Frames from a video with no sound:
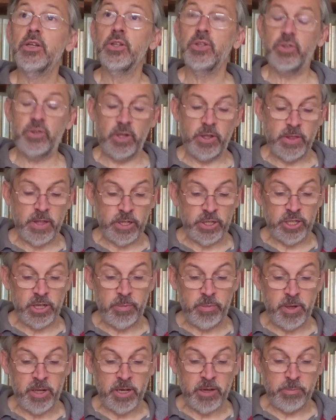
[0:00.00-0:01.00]
See that ye
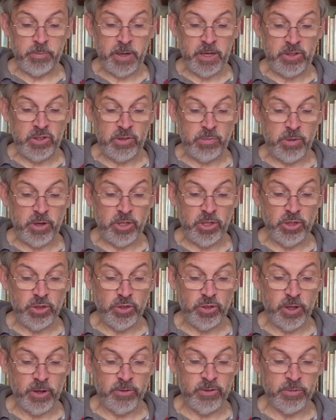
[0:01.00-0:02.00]
be at peace among
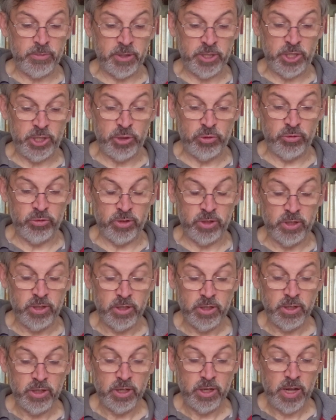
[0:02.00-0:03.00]
yourselves, my children,
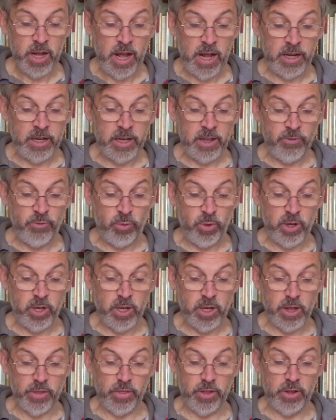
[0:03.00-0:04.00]
and love one
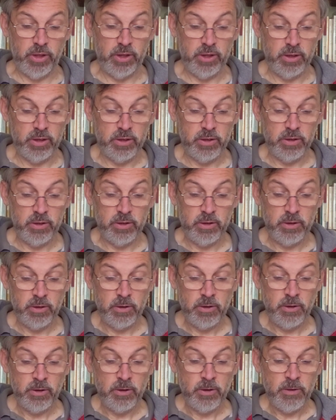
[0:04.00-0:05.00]
another.
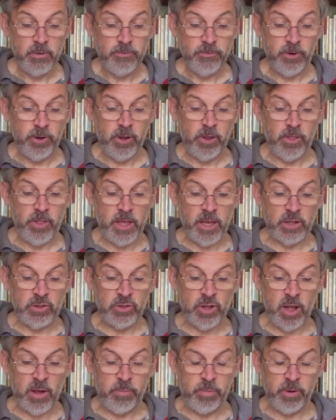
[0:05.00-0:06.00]
Follow the
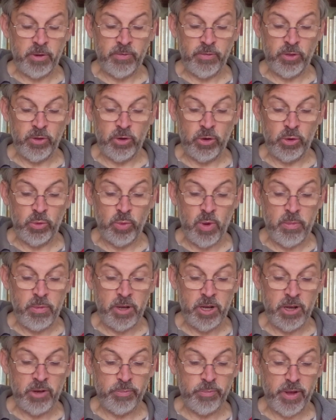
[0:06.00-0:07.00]
example of the good
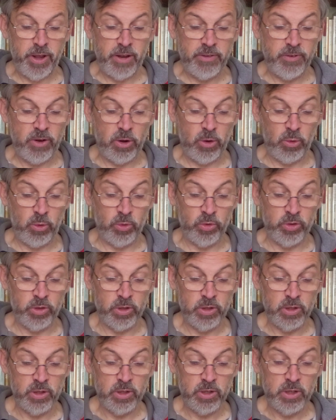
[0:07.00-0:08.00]
women and men of old,
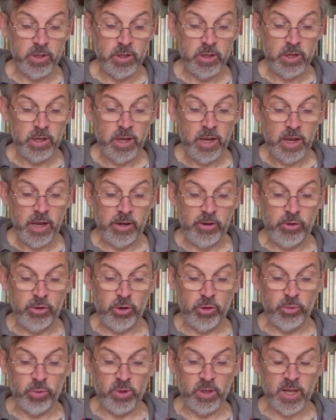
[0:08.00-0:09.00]
and
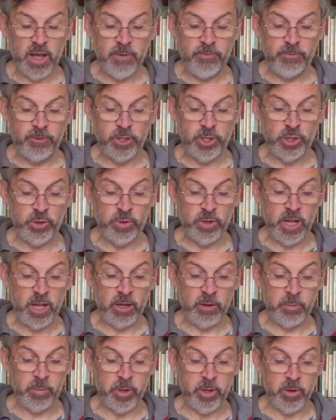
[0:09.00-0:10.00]
God will comfort you and
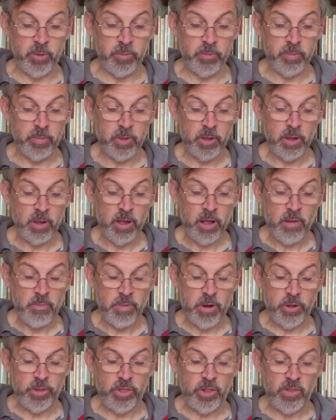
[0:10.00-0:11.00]
help you,
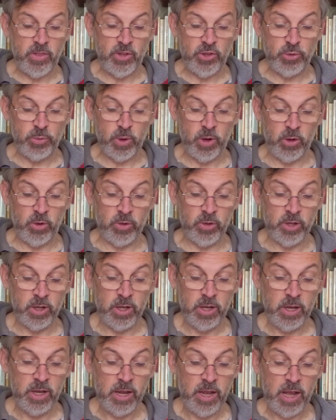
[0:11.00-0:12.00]
both in this world
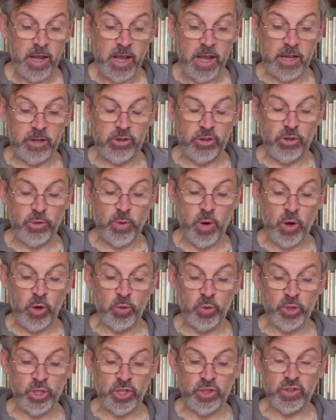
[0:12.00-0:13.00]
and in the
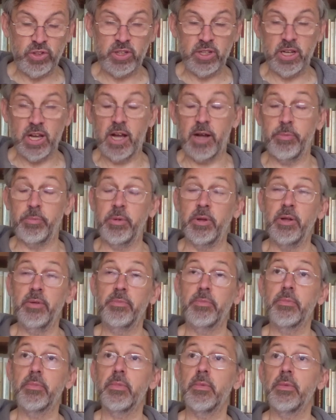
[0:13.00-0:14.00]
world which is to come.
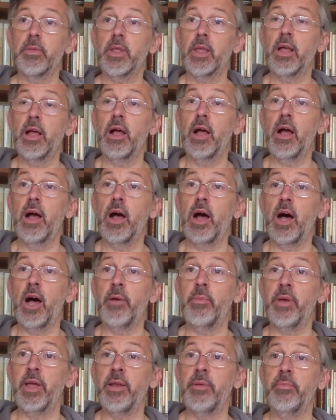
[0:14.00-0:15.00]

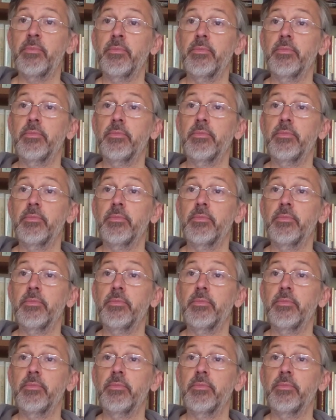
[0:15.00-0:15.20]
Amen.